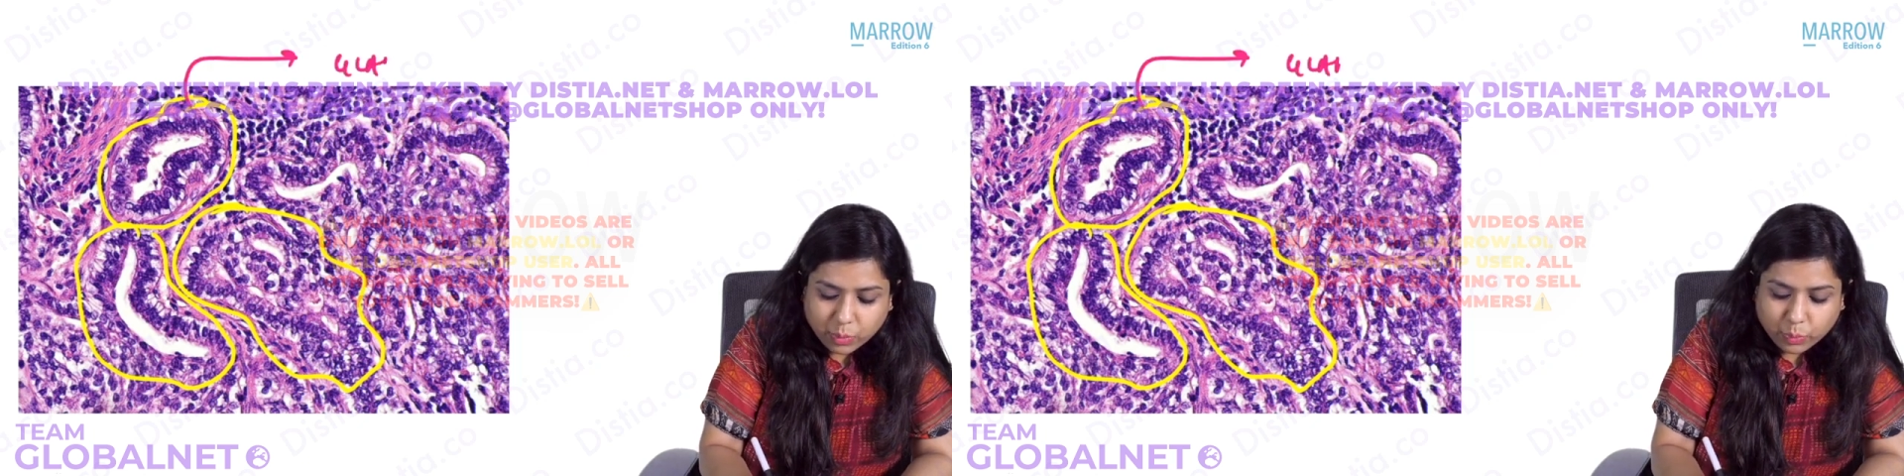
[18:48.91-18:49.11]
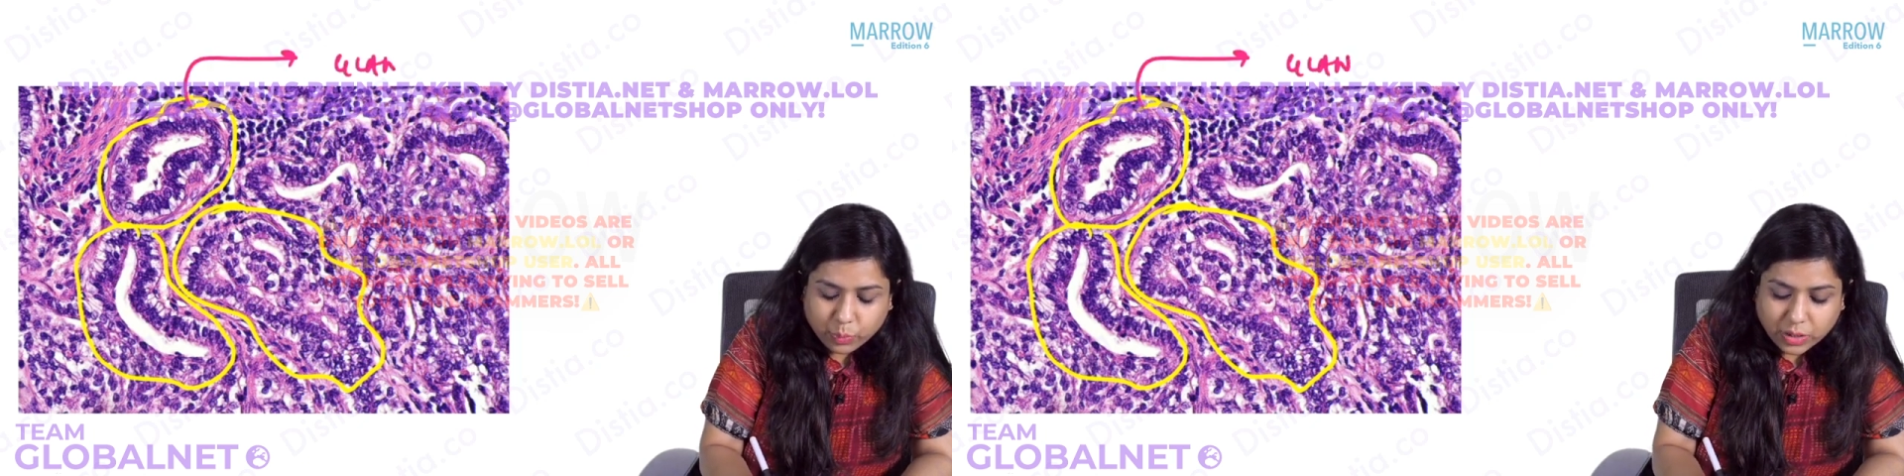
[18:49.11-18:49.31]

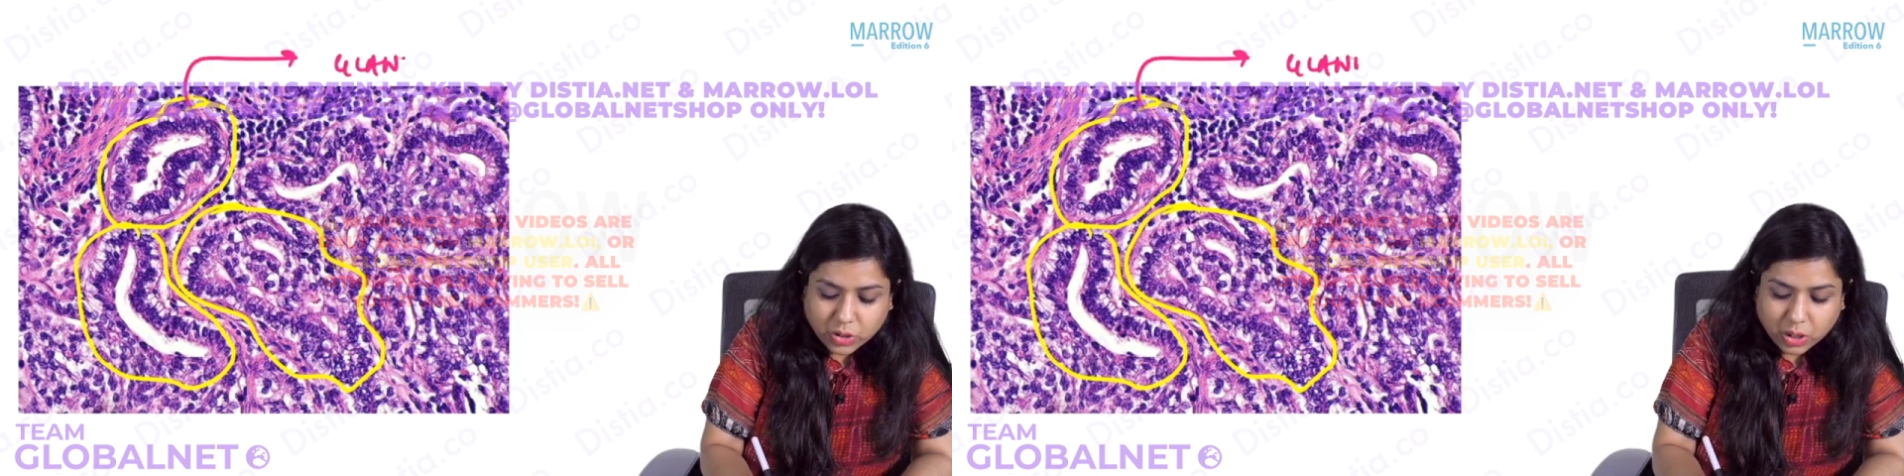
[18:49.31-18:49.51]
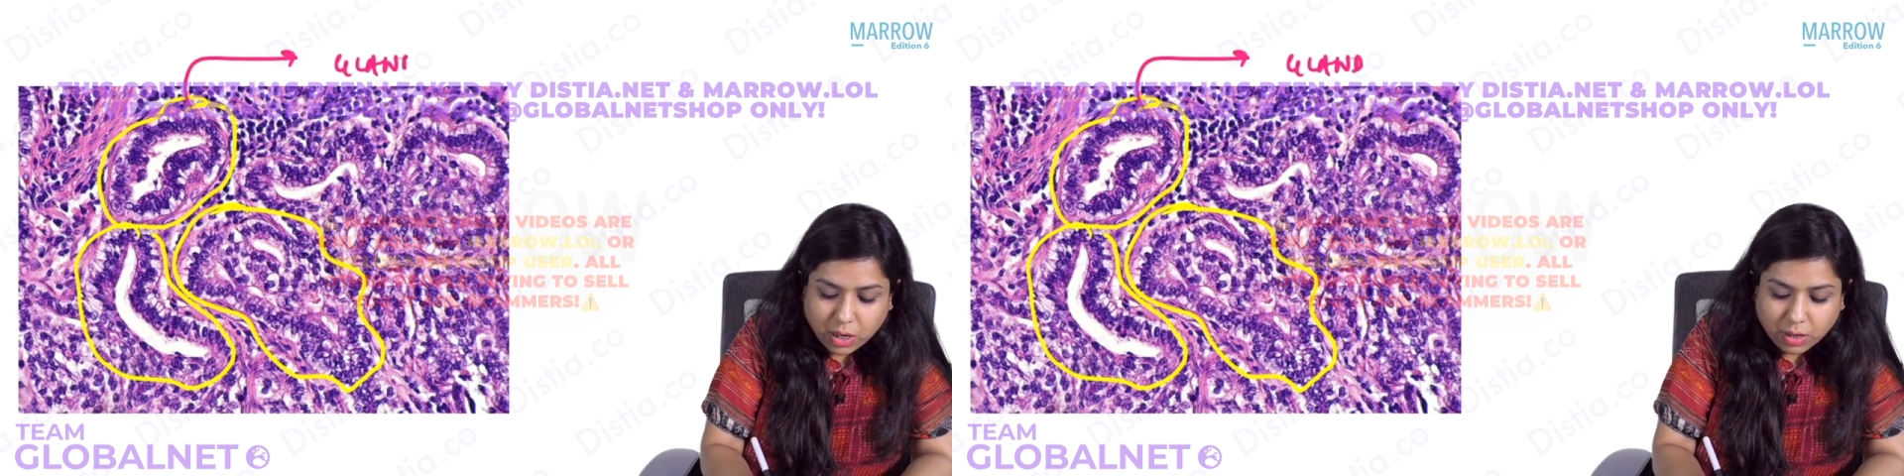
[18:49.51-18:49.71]

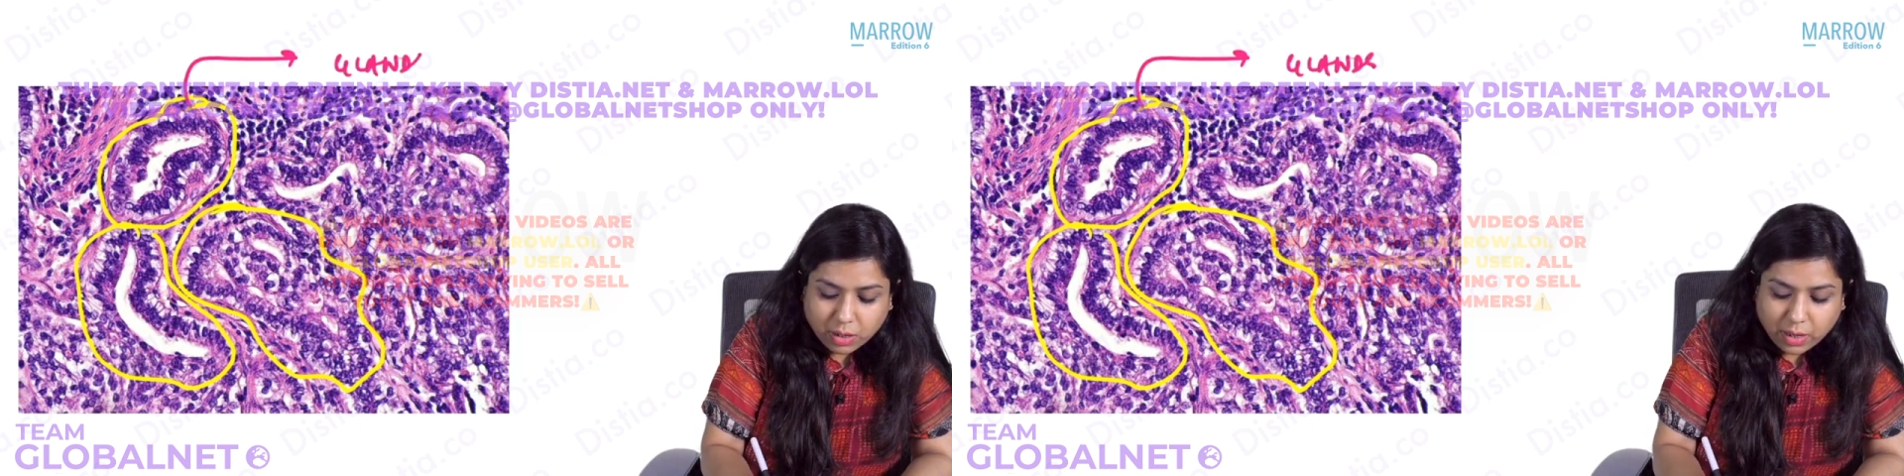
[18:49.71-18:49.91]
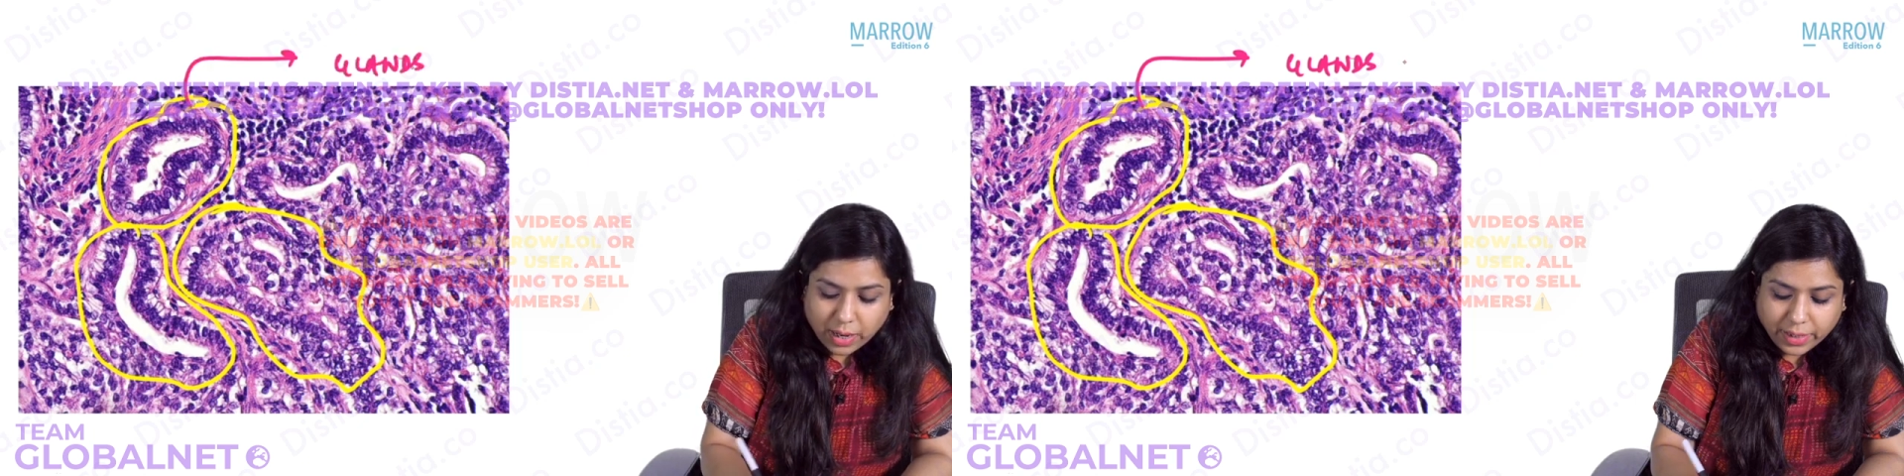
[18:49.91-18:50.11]
which are
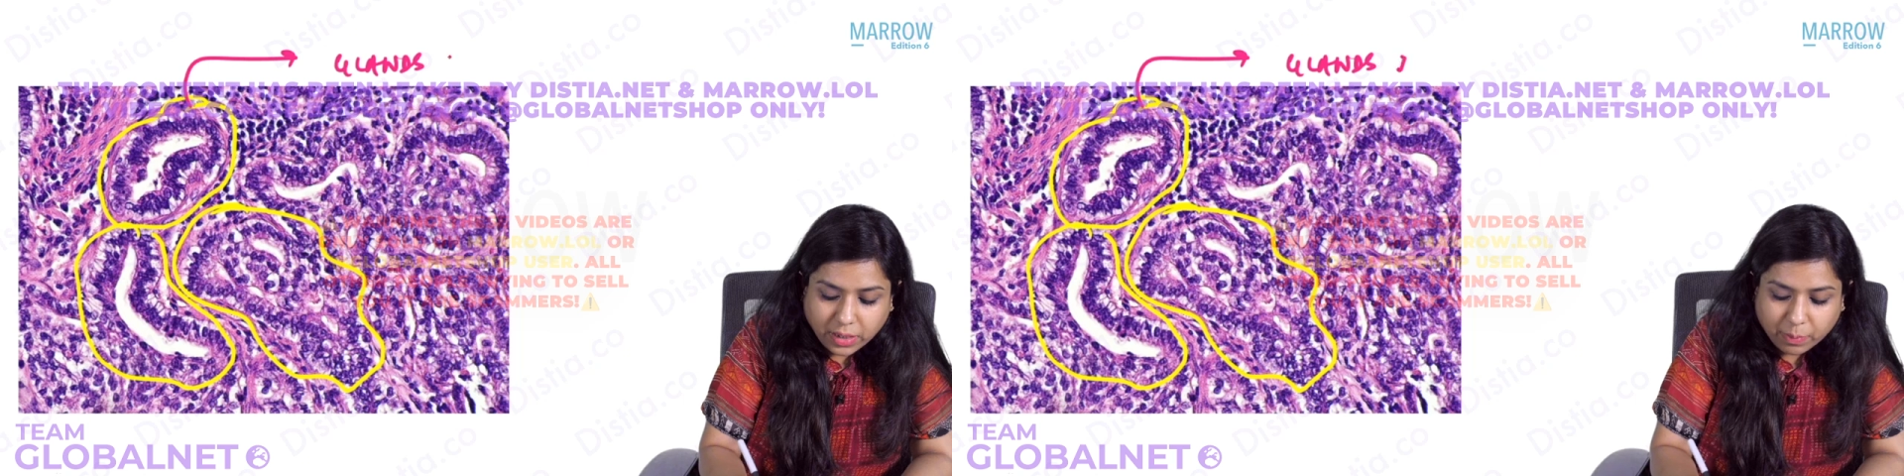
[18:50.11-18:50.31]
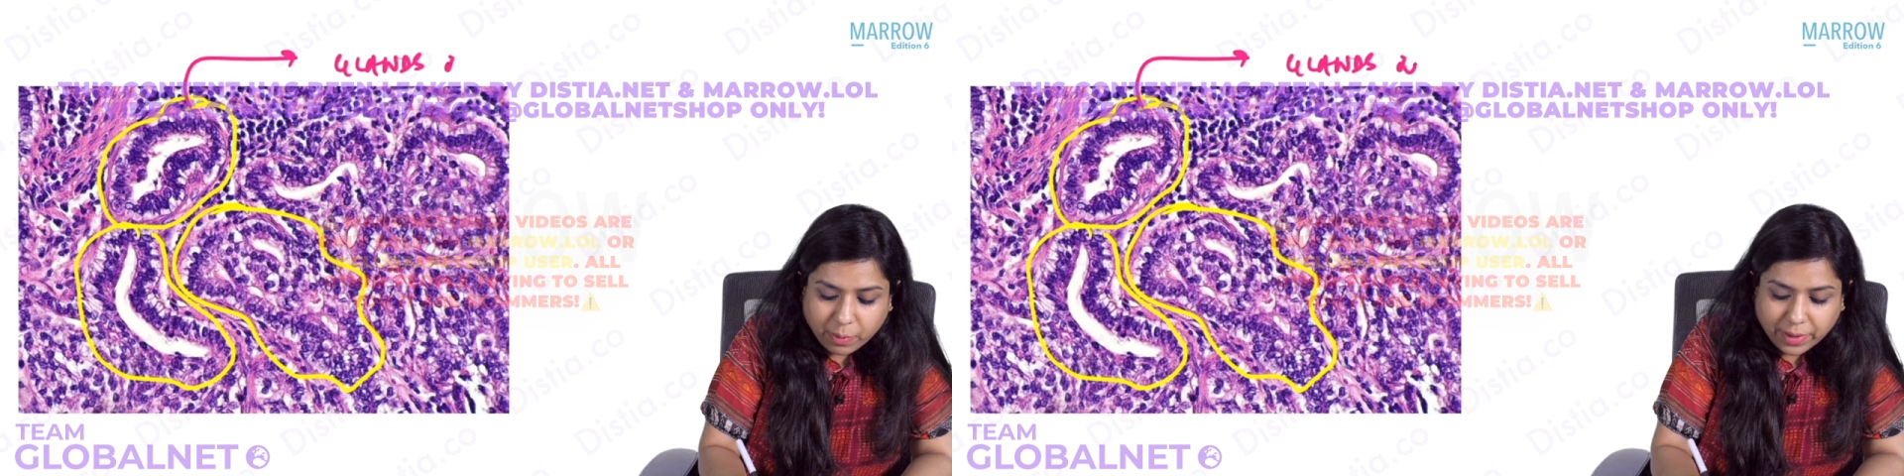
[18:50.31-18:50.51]

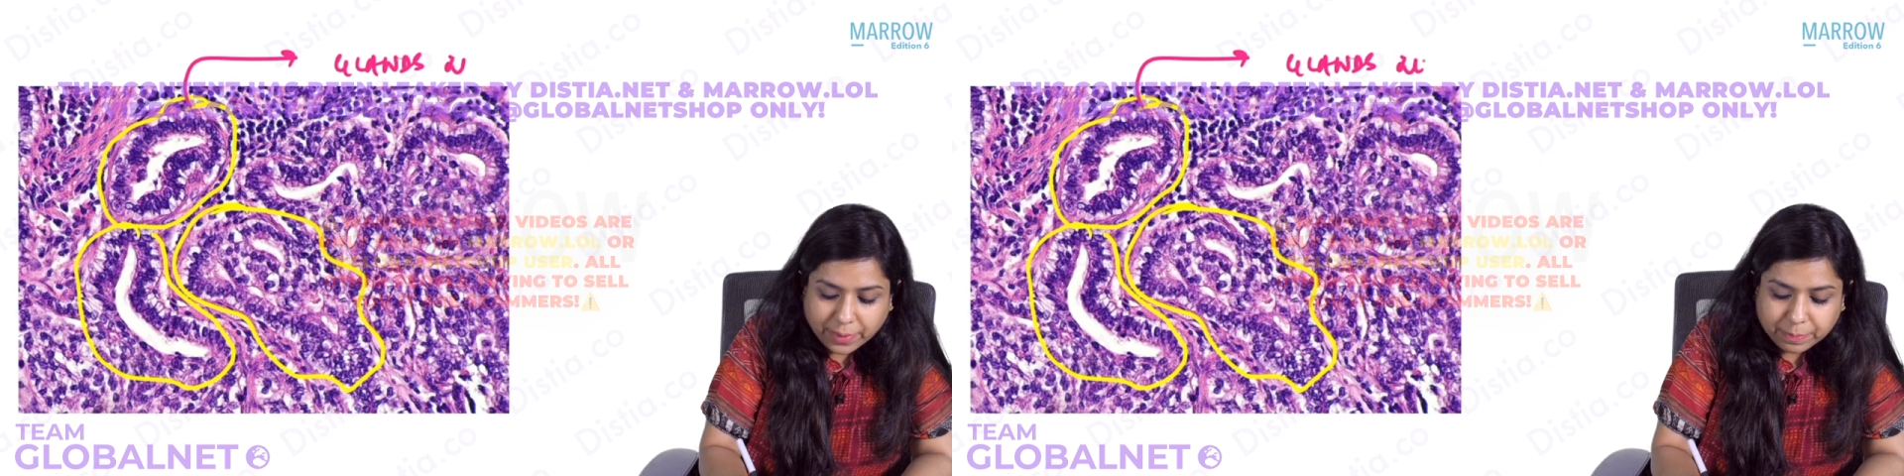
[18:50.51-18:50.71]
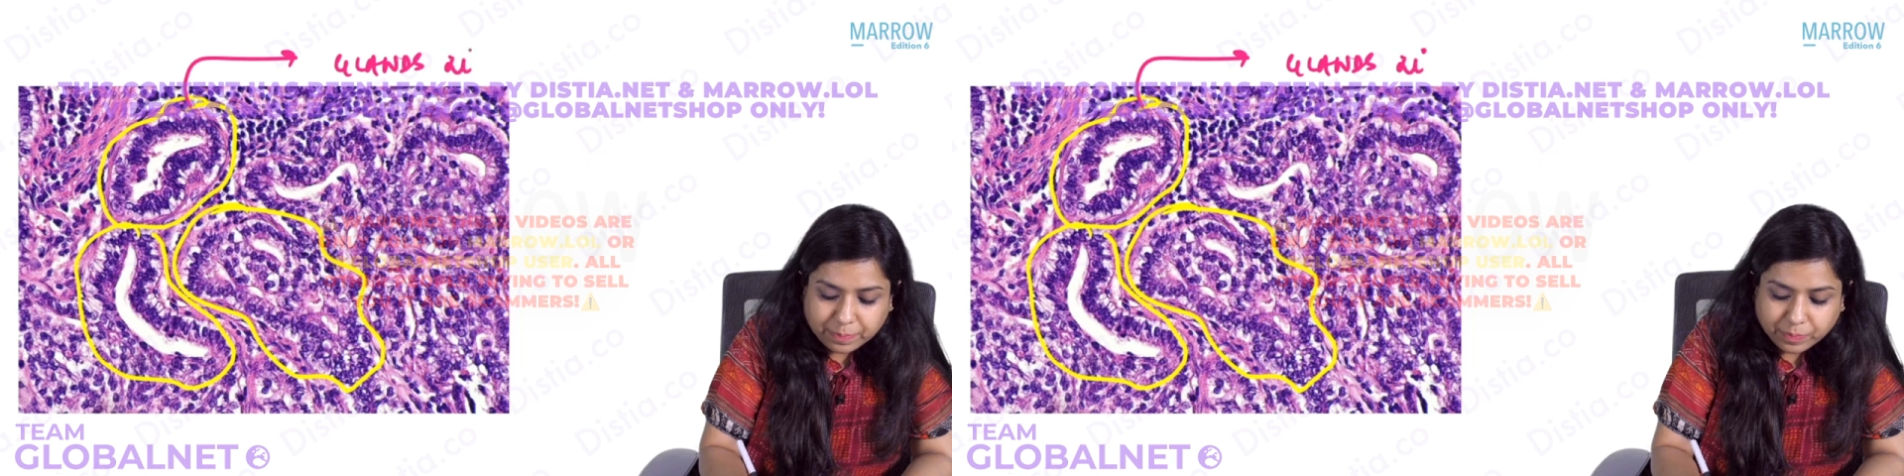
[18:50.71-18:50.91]
lined by